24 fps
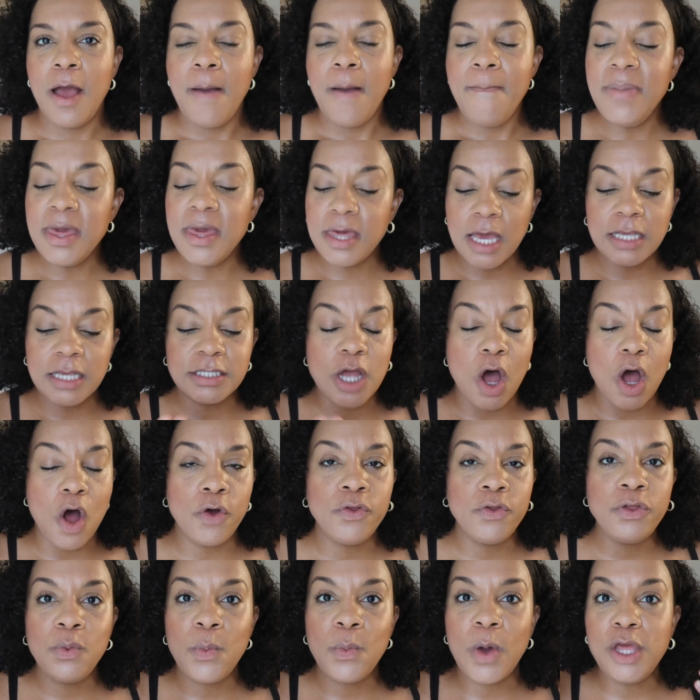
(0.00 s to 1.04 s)
Because the
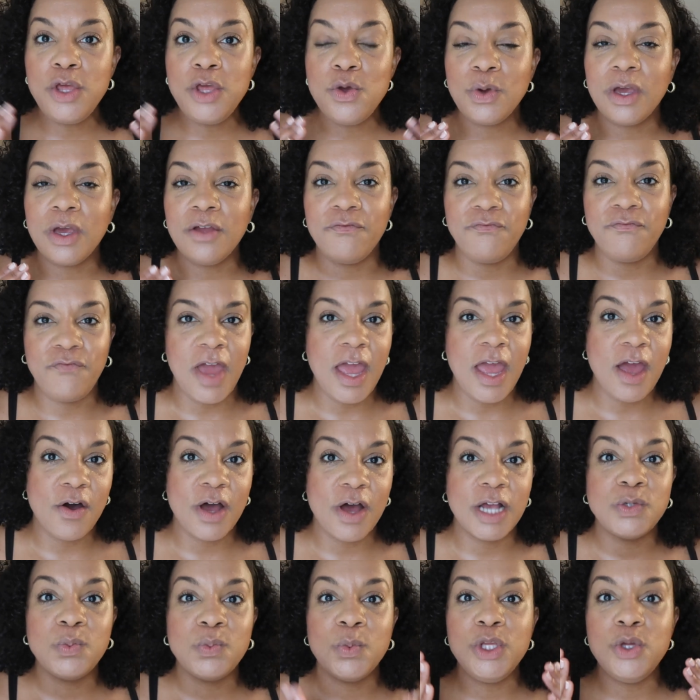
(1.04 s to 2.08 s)
only way you can fail
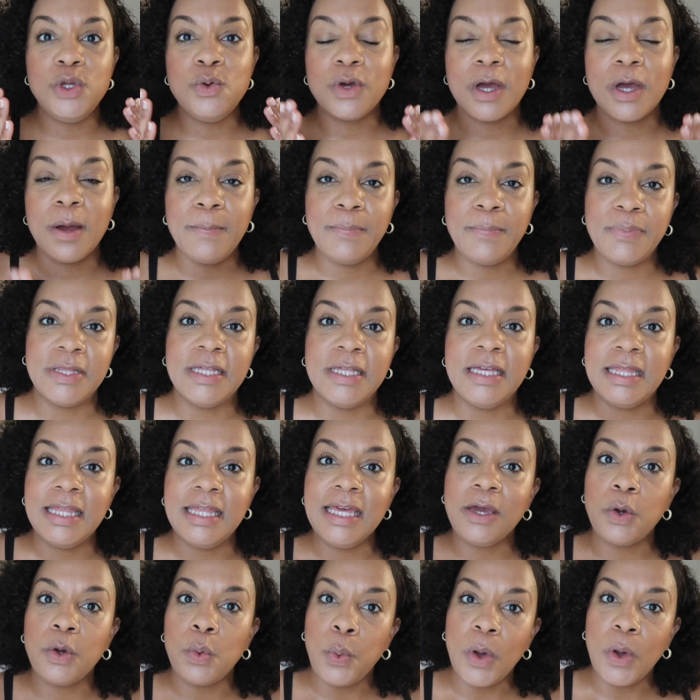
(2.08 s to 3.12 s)
is when you
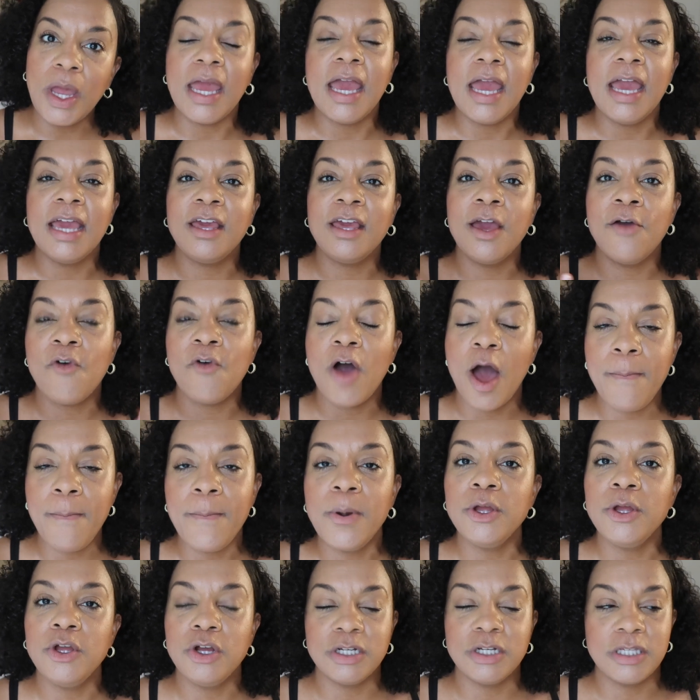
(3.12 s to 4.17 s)
completely quit and give up
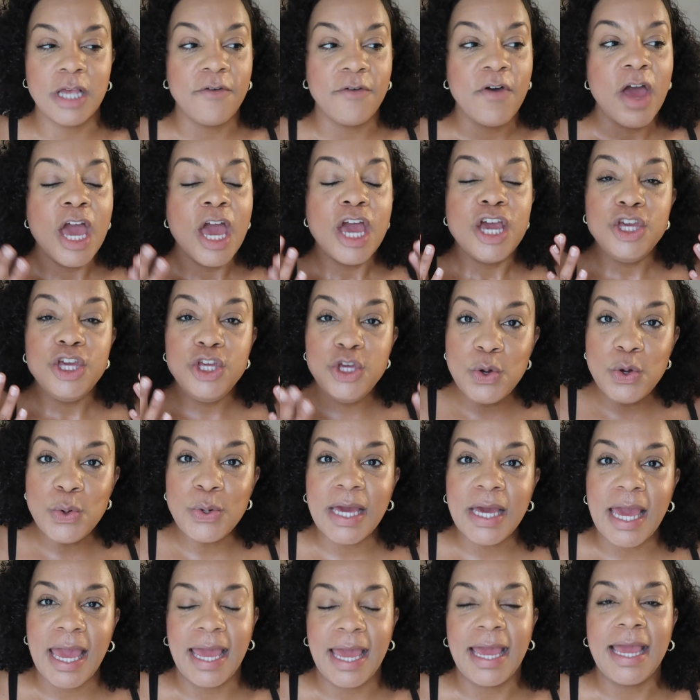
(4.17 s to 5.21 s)
on yourself. You
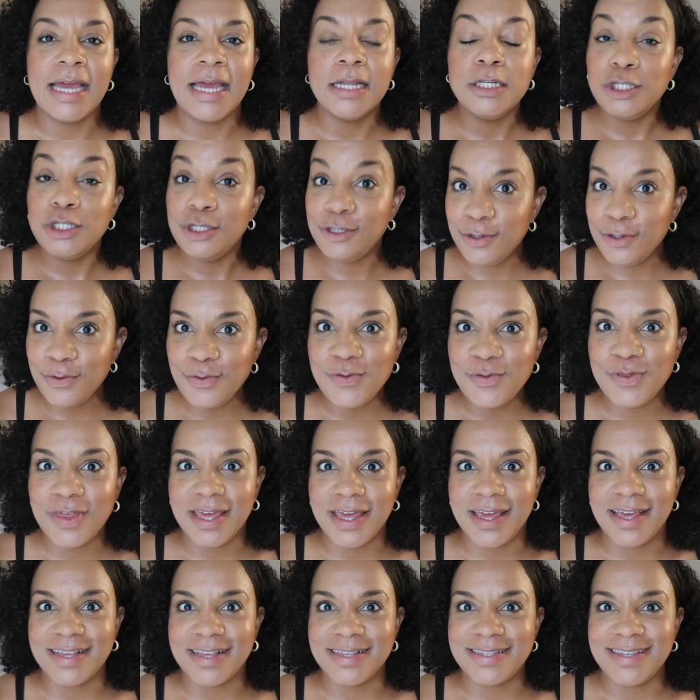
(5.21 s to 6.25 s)
can do
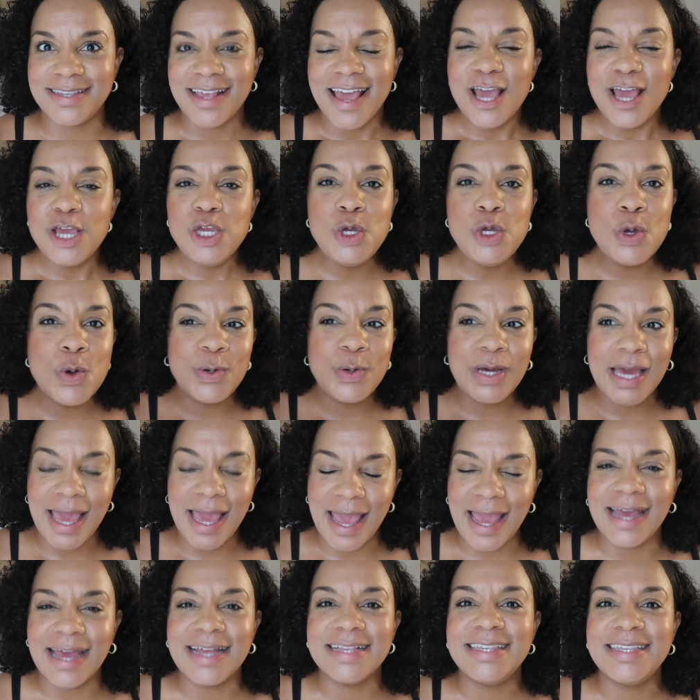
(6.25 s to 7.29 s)
this. You
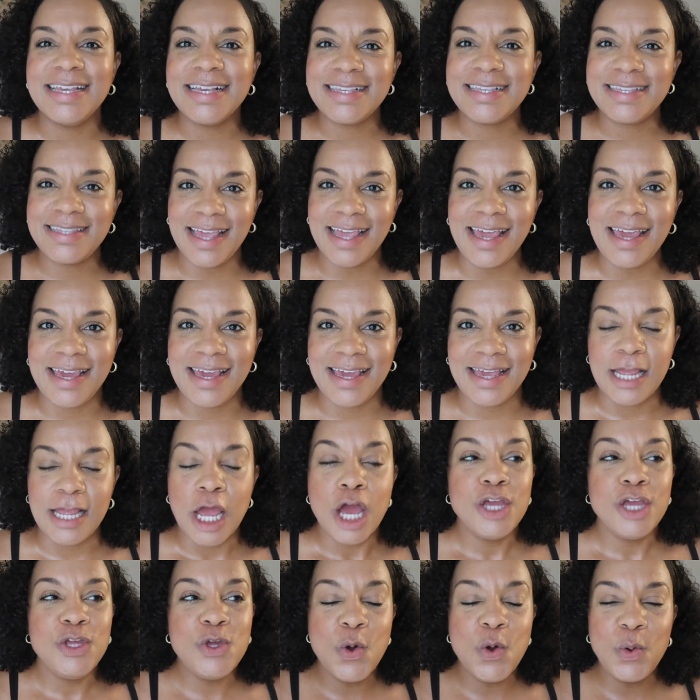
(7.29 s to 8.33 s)
can succeed.
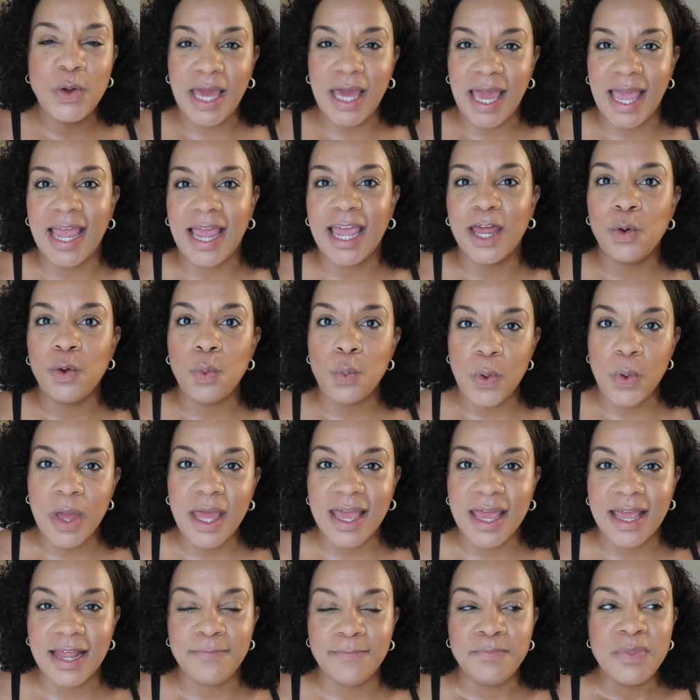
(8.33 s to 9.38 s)
You can
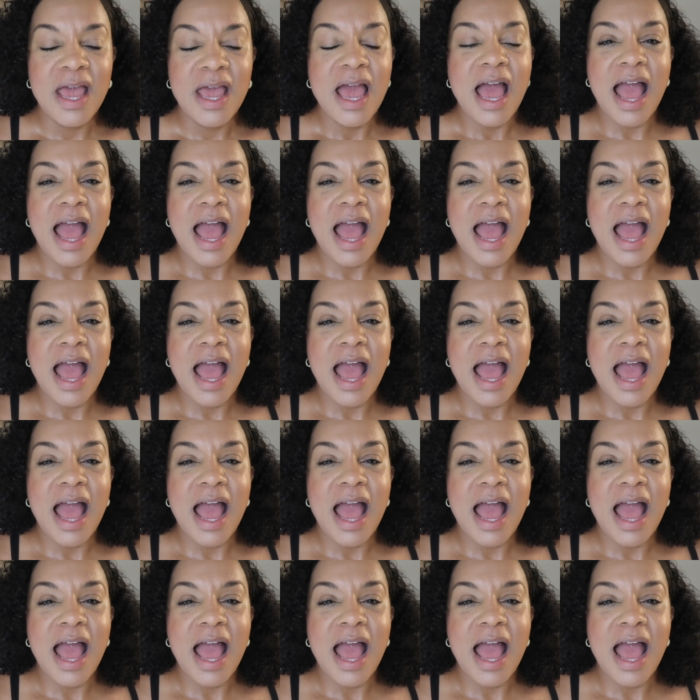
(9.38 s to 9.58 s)
win.